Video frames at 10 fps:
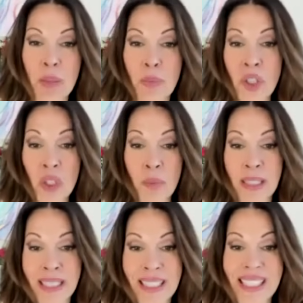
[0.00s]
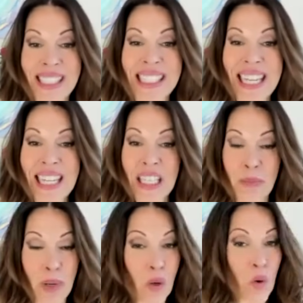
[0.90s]
push me into staying in
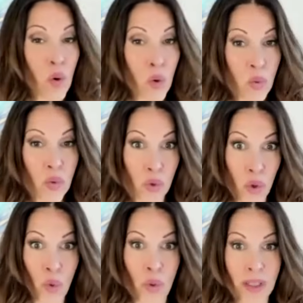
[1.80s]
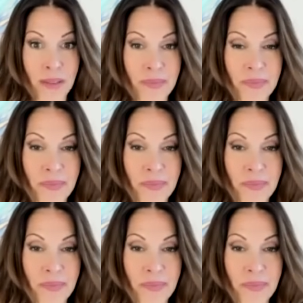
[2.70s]
my own knowing.